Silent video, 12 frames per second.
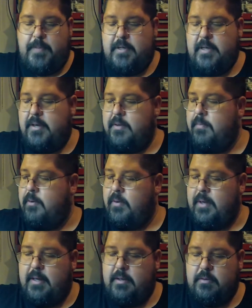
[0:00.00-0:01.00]
down the
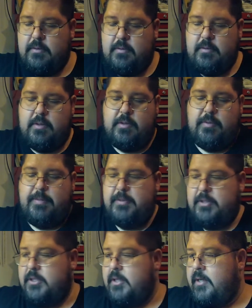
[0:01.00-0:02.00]
bolt handle, or
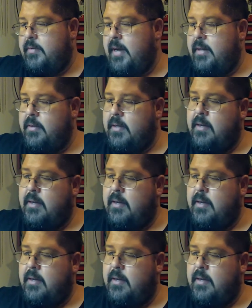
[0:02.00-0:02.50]
repositioned it rather,